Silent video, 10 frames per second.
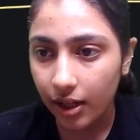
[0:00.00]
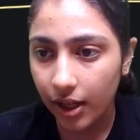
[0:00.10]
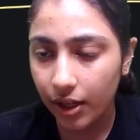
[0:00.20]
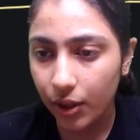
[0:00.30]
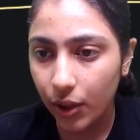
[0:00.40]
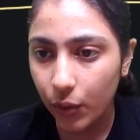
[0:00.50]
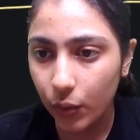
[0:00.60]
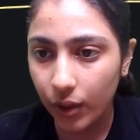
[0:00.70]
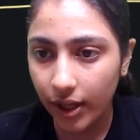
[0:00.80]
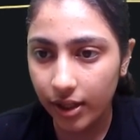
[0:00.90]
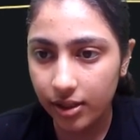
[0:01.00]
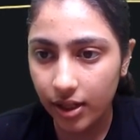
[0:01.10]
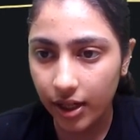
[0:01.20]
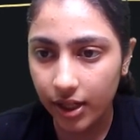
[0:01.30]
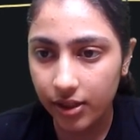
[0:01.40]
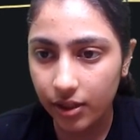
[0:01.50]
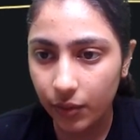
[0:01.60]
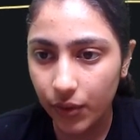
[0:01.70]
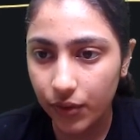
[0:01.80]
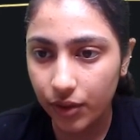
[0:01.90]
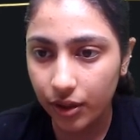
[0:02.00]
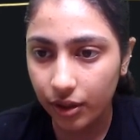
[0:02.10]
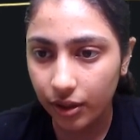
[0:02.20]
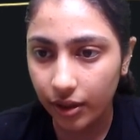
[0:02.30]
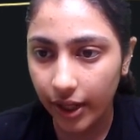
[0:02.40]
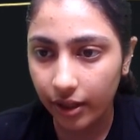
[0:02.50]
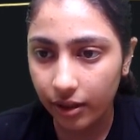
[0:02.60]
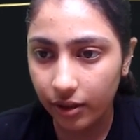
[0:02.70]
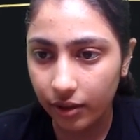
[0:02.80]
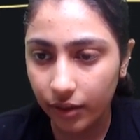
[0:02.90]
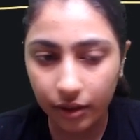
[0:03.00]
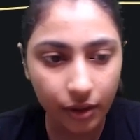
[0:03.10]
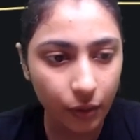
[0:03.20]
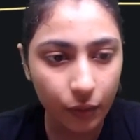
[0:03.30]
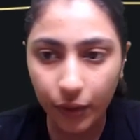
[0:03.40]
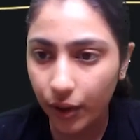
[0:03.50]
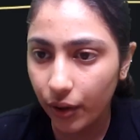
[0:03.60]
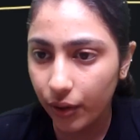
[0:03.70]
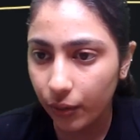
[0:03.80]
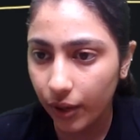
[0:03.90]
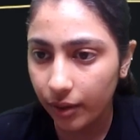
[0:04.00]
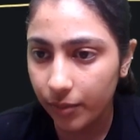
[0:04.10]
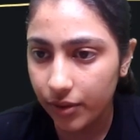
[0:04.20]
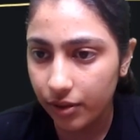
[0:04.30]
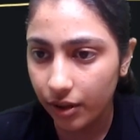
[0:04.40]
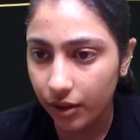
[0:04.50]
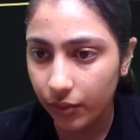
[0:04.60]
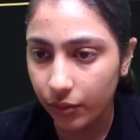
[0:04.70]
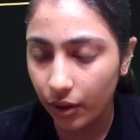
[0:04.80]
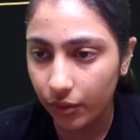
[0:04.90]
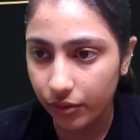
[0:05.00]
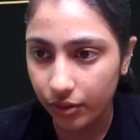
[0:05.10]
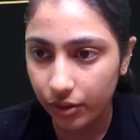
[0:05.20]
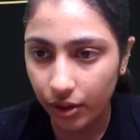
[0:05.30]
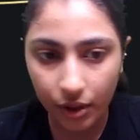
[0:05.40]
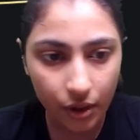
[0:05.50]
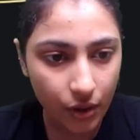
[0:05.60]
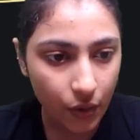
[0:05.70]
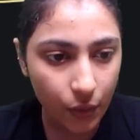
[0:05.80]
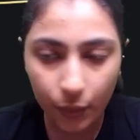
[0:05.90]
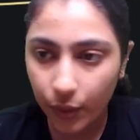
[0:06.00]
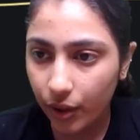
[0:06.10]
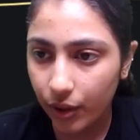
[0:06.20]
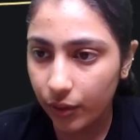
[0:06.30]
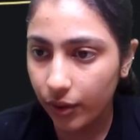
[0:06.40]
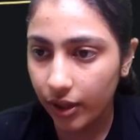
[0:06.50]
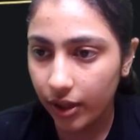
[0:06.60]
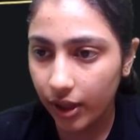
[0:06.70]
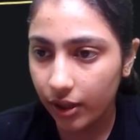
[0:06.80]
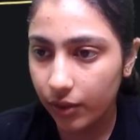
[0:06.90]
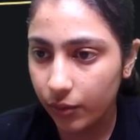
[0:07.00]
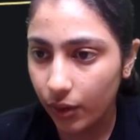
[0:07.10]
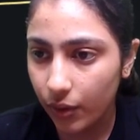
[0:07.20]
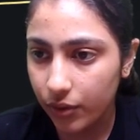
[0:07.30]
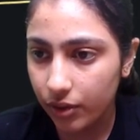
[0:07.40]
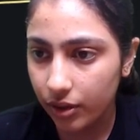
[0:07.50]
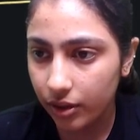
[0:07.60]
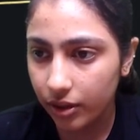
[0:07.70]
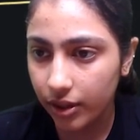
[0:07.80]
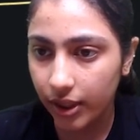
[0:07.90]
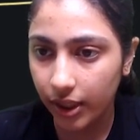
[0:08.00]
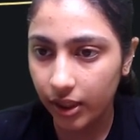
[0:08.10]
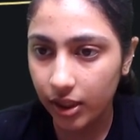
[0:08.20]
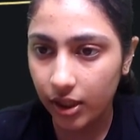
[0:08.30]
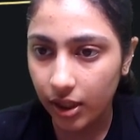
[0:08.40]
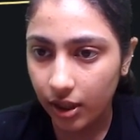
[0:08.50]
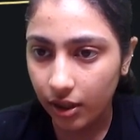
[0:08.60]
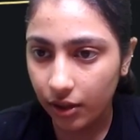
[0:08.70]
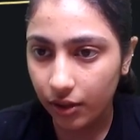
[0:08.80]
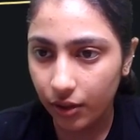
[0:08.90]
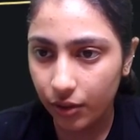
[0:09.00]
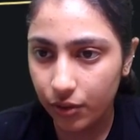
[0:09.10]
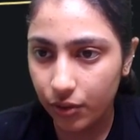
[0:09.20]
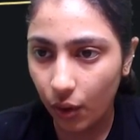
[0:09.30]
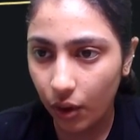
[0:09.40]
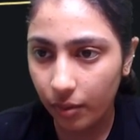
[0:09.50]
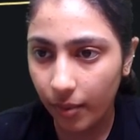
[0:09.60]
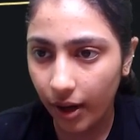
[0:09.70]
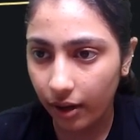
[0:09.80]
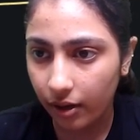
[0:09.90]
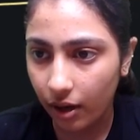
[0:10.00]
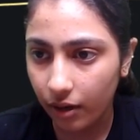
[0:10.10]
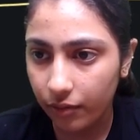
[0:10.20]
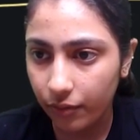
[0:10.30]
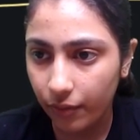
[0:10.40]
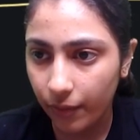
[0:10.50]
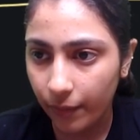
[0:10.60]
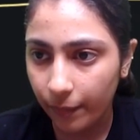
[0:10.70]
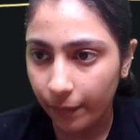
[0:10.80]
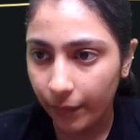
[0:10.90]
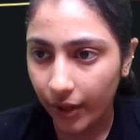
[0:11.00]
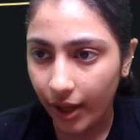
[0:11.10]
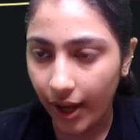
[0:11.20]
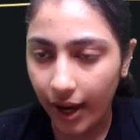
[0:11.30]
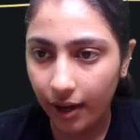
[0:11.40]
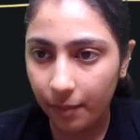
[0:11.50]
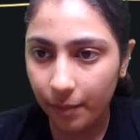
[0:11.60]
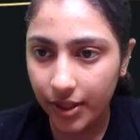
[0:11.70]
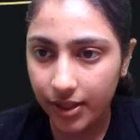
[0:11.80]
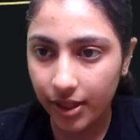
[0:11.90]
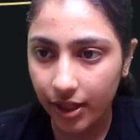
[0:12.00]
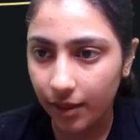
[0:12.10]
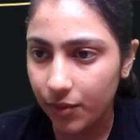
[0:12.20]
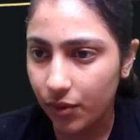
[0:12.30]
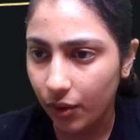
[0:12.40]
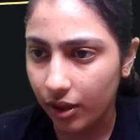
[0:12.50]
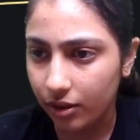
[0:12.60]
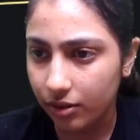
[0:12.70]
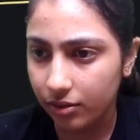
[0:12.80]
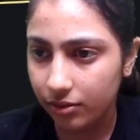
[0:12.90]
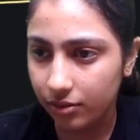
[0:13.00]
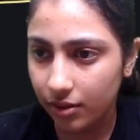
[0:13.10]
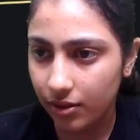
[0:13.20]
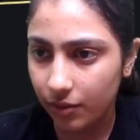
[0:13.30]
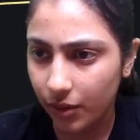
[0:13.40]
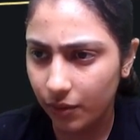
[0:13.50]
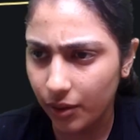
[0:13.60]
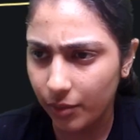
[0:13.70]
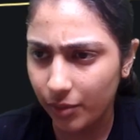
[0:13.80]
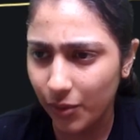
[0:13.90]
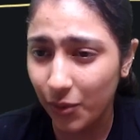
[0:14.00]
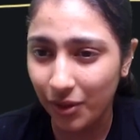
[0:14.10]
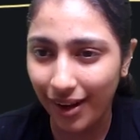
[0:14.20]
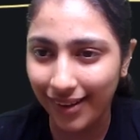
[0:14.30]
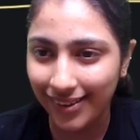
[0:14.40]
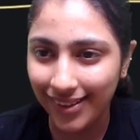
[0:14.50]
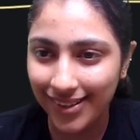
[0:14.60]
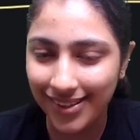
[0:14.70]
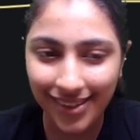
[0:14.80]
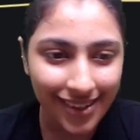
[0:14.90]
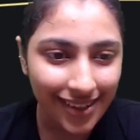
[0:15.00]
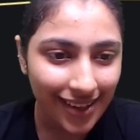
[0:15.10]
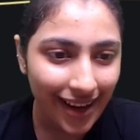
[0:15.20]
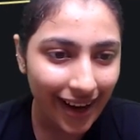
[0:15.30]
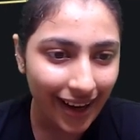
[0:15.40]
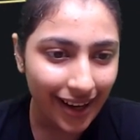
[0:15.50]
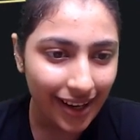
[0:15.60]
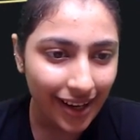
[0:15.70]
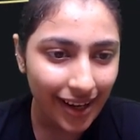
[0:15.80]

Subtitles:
in two case studies. It was written like over here you can present 2000, over here you can take 2013, draw a bar graph and present, this one will be more like this, and